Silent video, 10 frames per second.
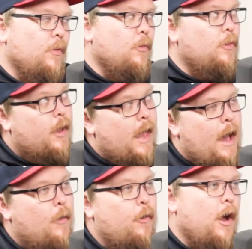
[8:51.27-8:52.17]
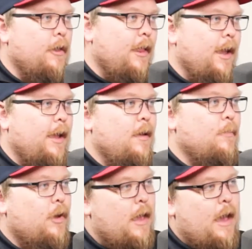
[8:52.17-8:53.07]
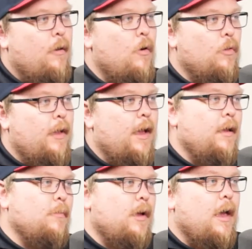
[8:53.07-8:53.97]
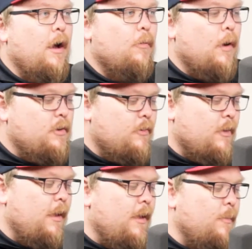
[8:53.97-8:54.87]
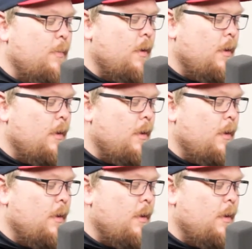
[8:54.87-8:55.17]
Well, look at how godly I am. Look at how holy I am. Look at how righteous I am.